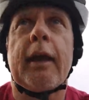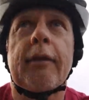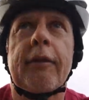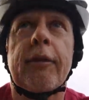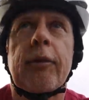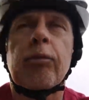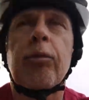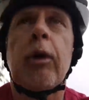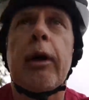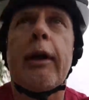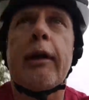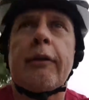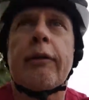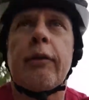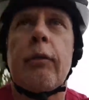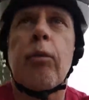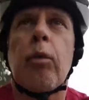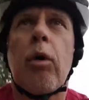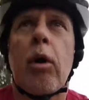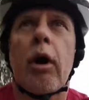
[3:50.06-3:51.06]
the
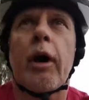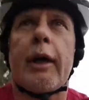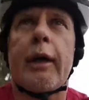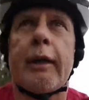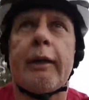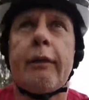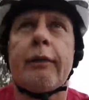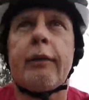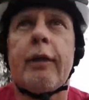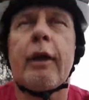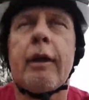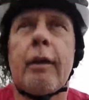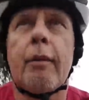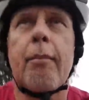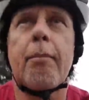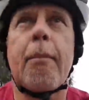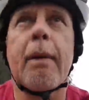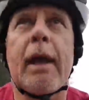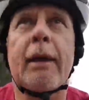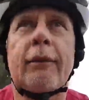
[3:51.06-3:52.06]
reason why is
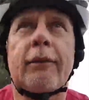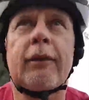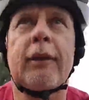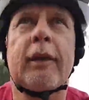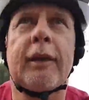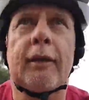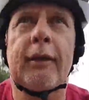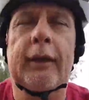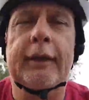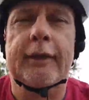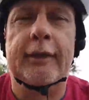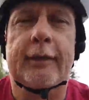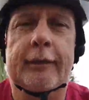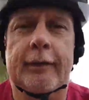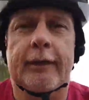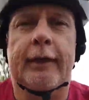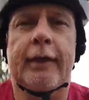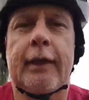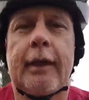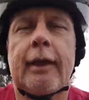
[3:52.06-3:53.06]

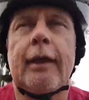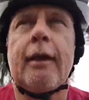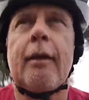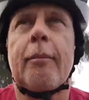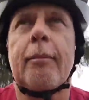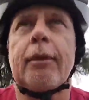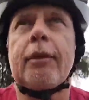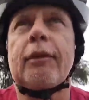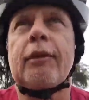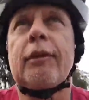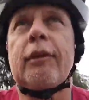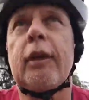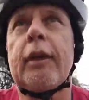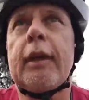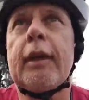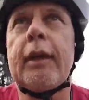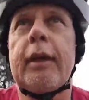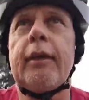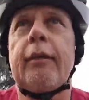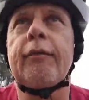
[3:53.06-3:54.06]
masculinity,
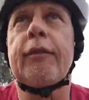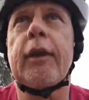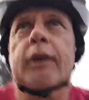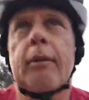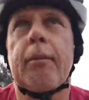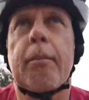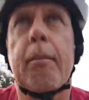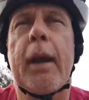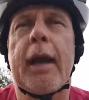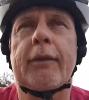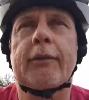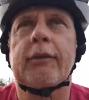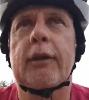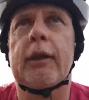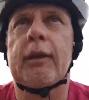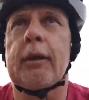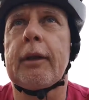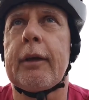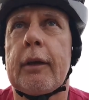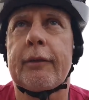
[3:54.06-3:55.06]
perceived
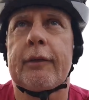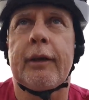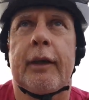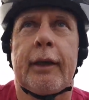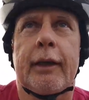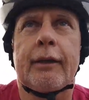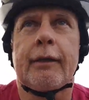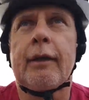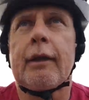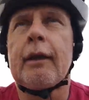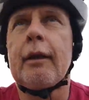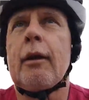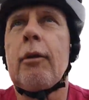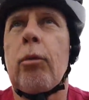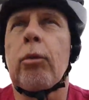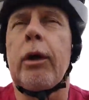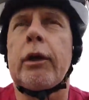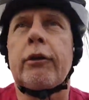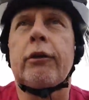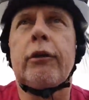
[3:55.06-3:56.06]
masculinity,
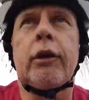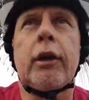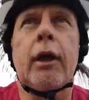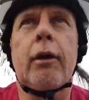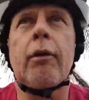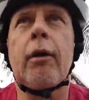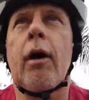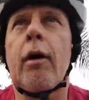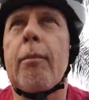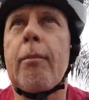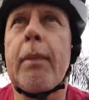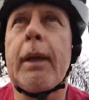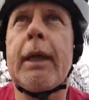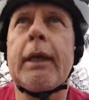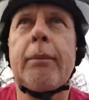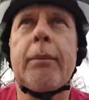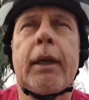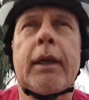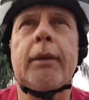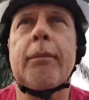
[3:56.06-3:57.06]
which, you know,
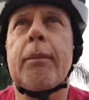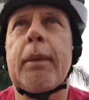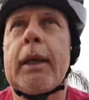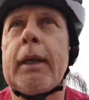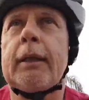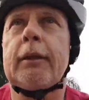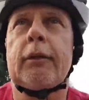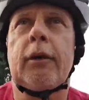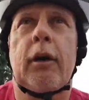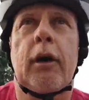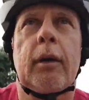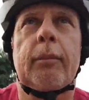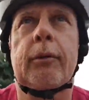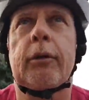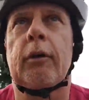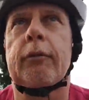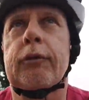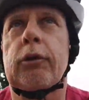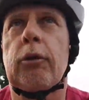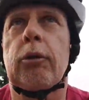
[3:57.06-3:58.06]
many, many, many times
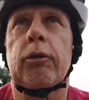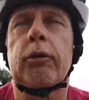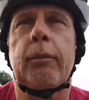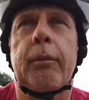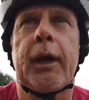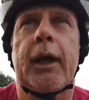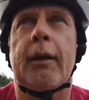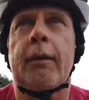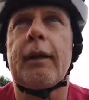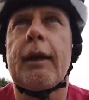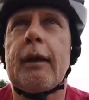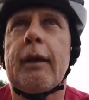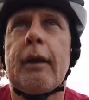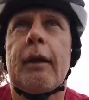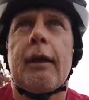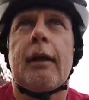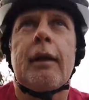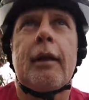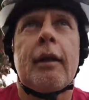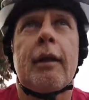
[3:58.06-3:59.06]
I've talked about
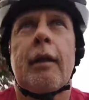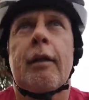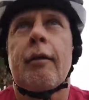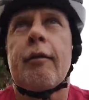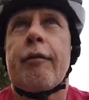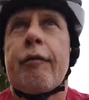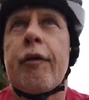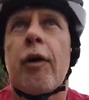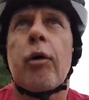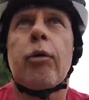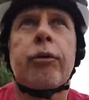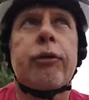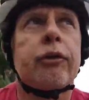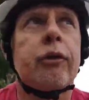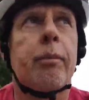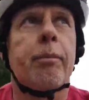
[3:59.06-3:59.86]
false